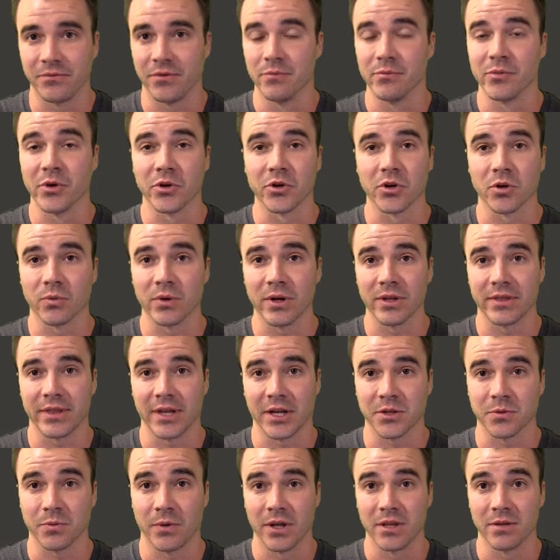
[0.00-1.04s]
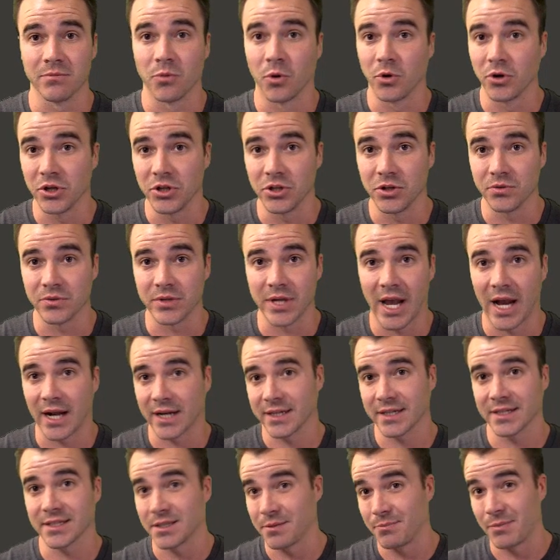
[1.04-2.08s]
I'm familiar with. That's why the more you do
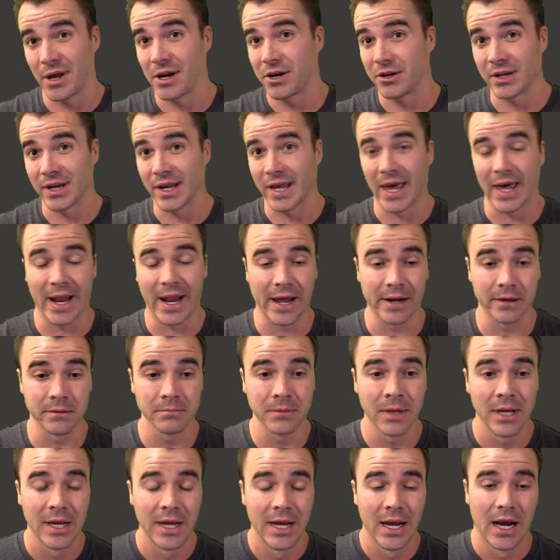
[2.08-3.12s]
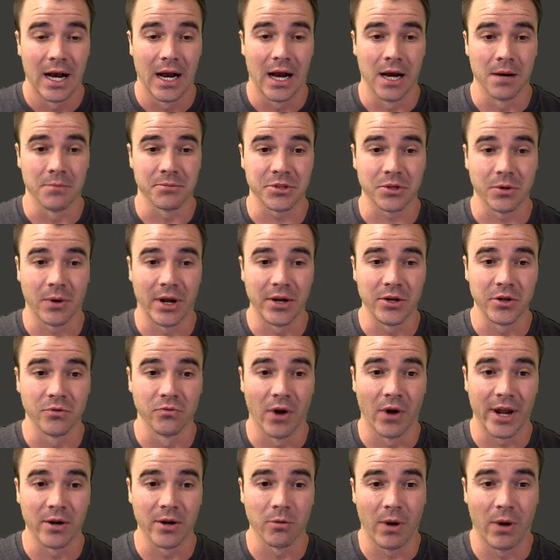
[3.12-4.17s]
tactics, the better you get at them. So I knew
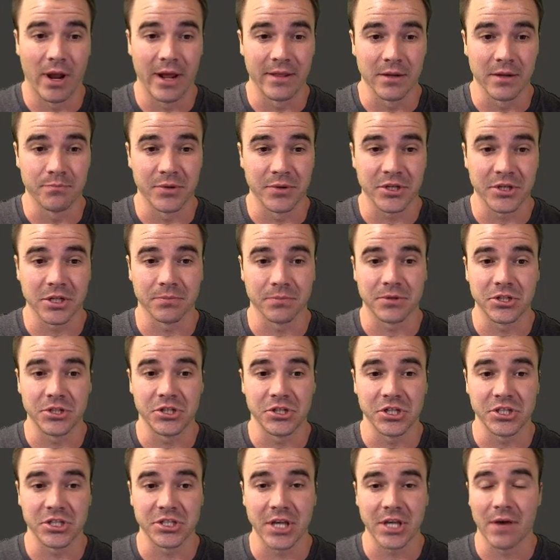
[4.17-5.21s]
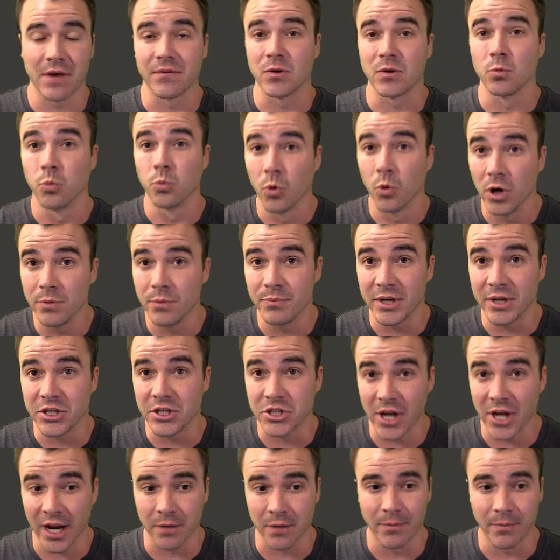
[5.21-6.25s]
right away that bishop to g7 would be
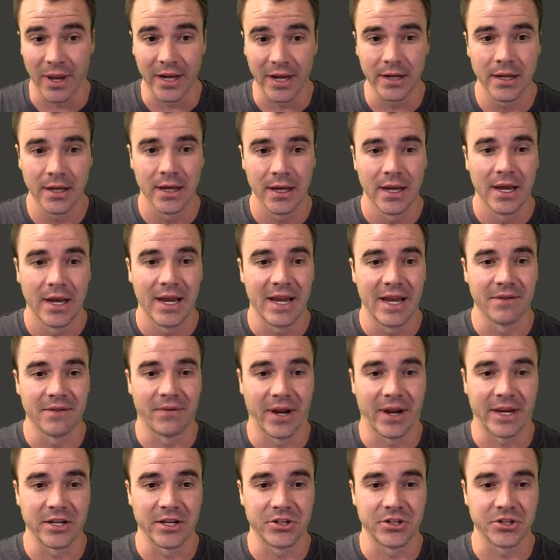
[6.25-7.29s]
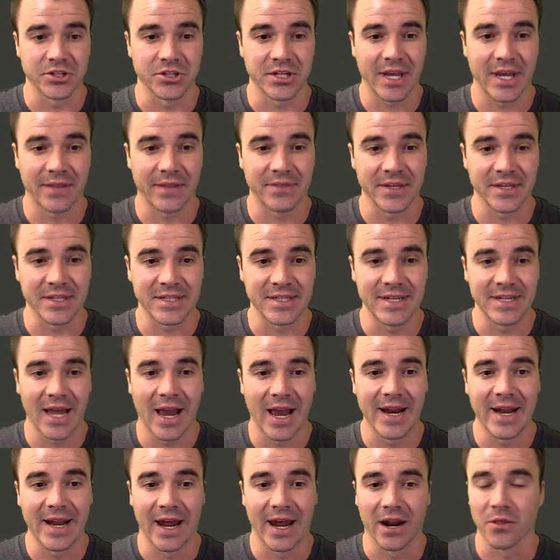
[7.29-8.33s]
checkmate if I could just get this
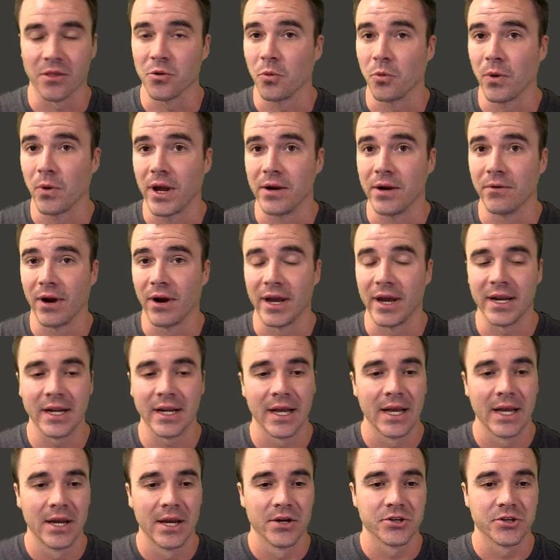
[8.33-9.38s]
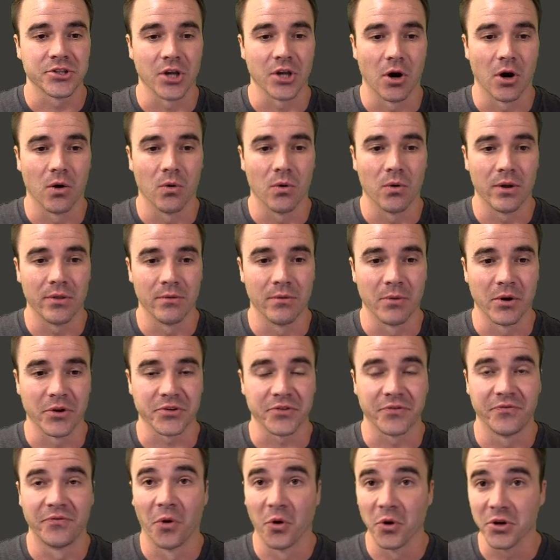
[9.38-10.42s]
knight out of the way, right? So the
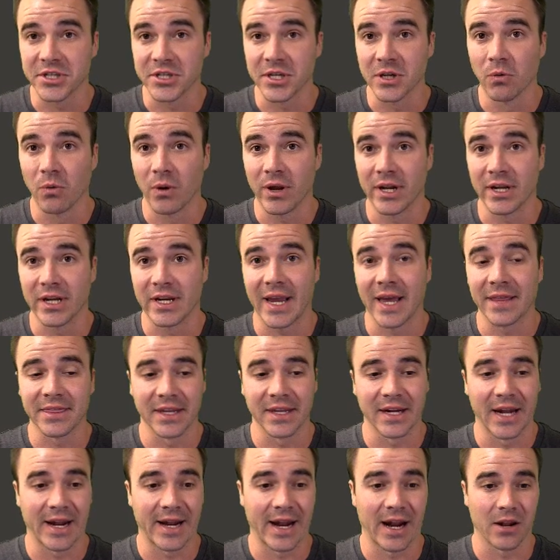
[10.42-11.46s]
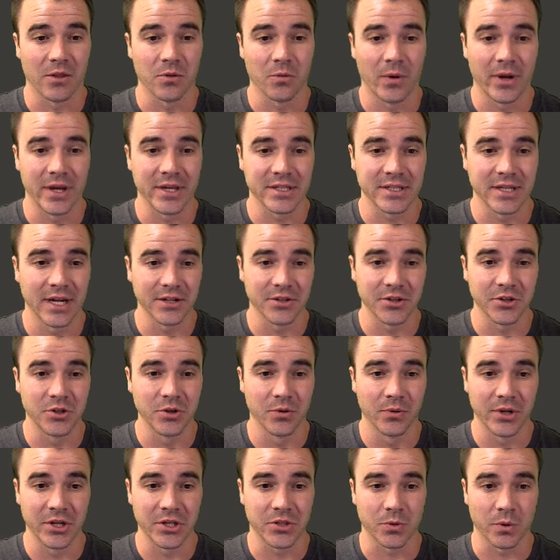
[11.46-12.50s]
most forcing way to get the knight out of the way is not to
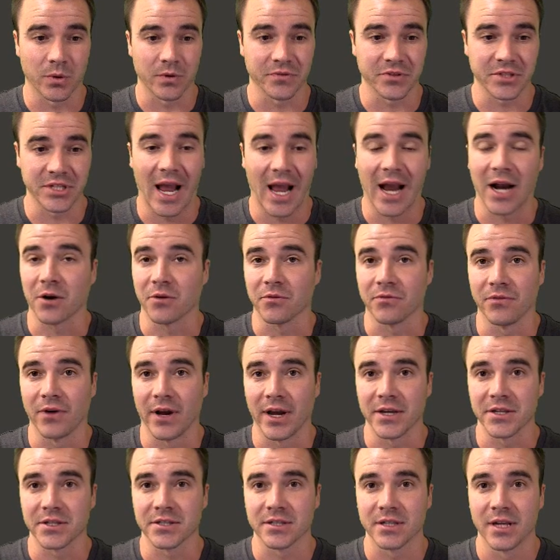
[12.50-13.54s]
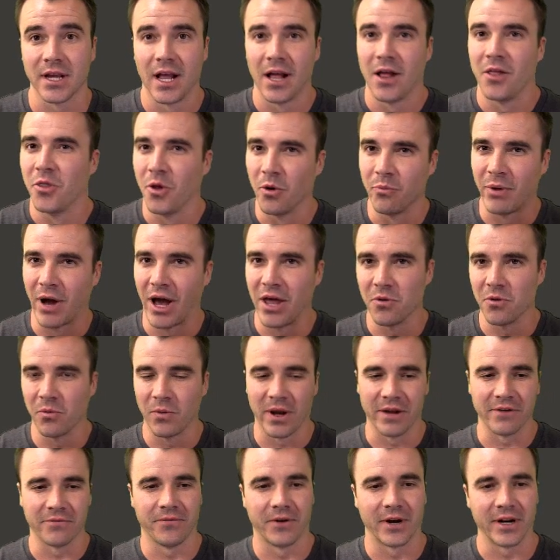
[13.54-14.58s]
do any sort of sacrifice. Though, by the
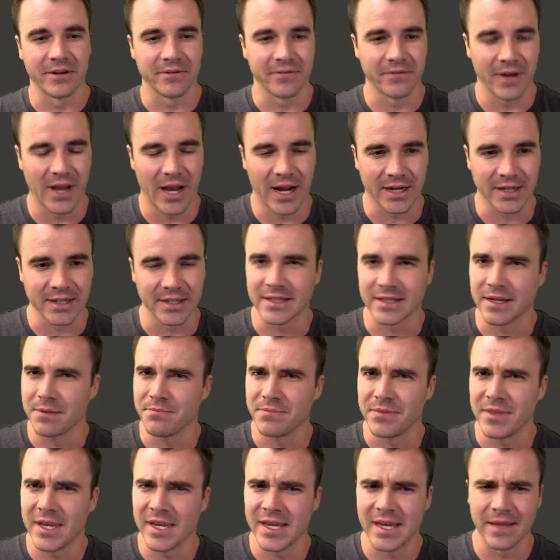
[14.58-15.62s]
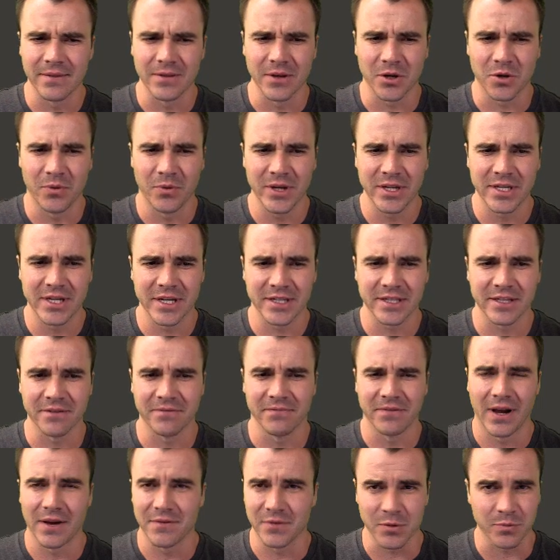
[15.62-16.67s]
way, funny fact is I'm thinking that queen takes
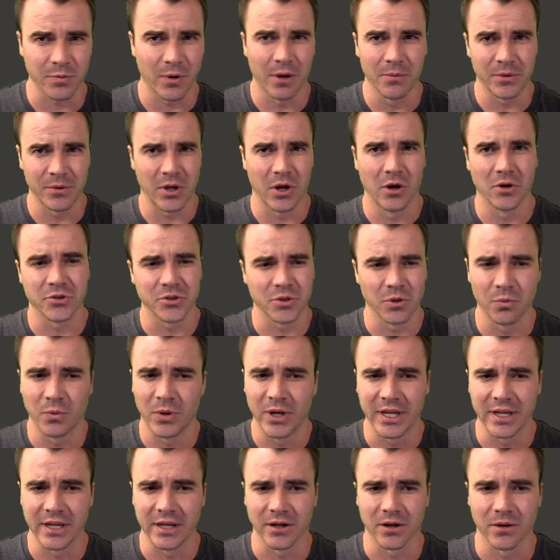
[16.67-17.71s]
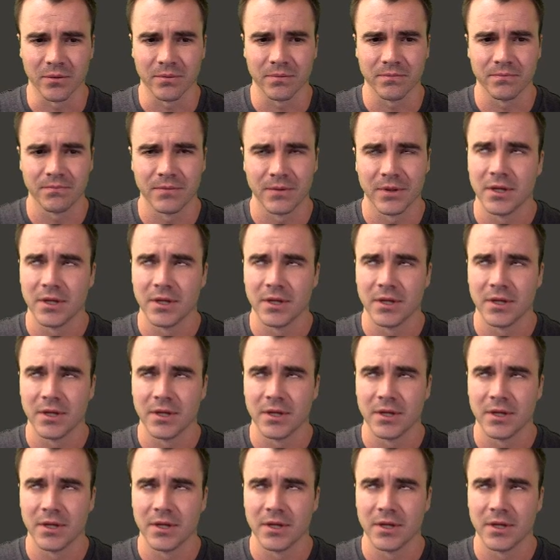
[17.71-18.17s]
f5 is probably also winning here,